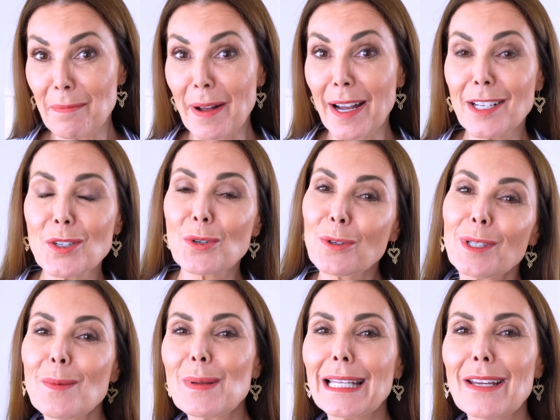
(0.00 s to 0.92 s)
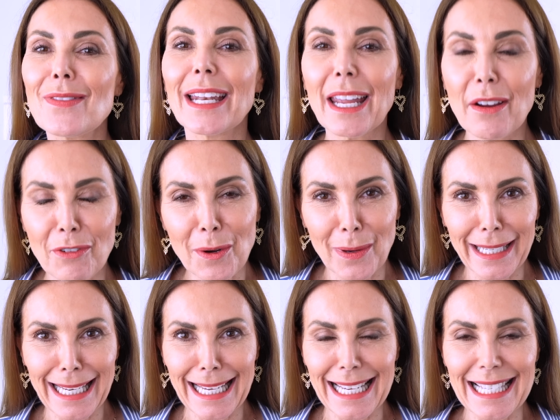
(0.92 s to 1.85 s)
up, I truly believe that
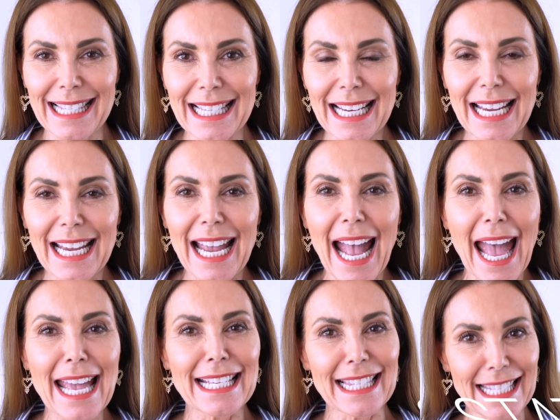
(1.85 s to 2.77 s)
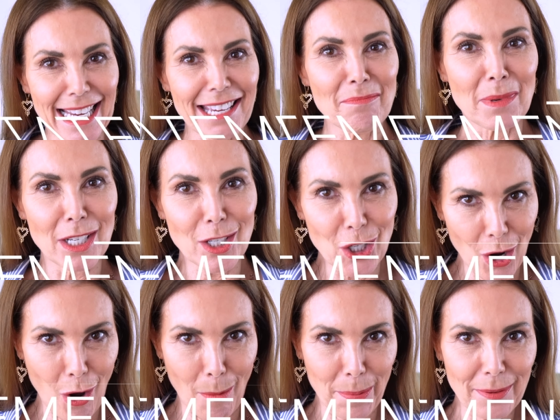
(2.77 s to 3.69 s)
everyone needs a statement
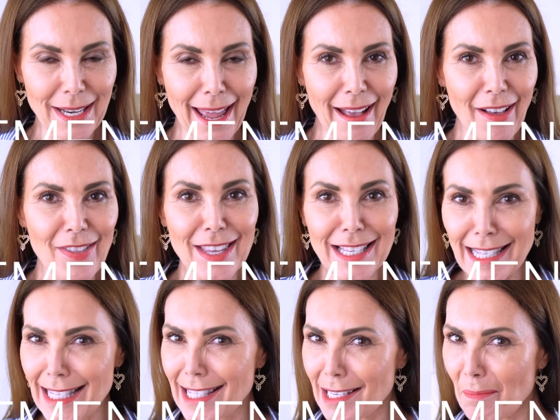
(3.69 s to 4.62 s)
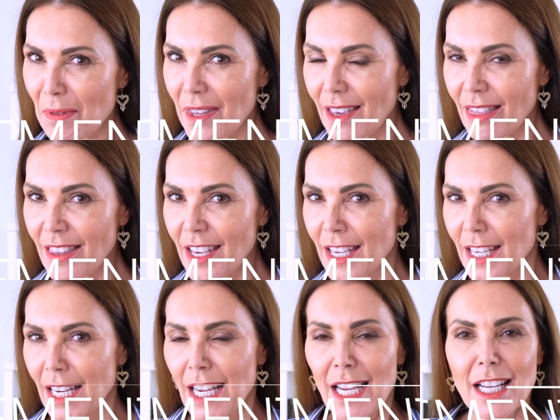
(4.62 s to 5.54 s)
top. Now, this is something
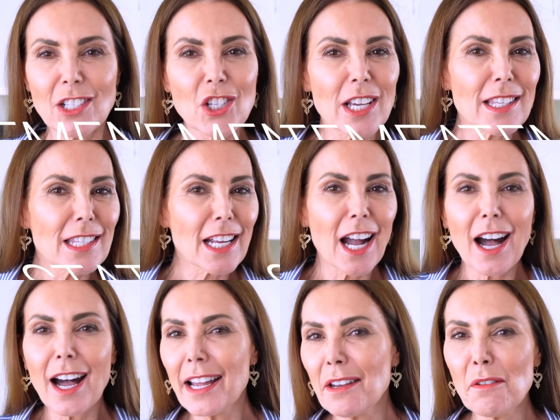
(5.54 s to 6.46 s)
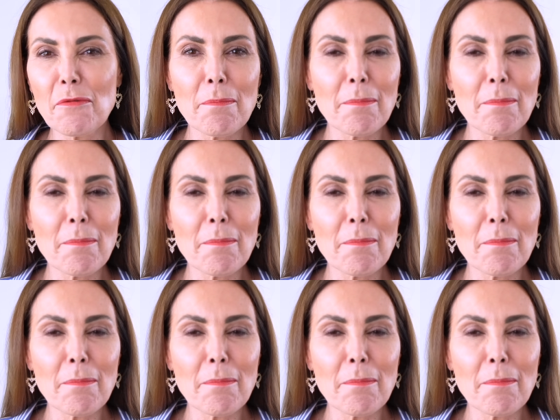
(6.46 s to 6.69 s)
that just kind of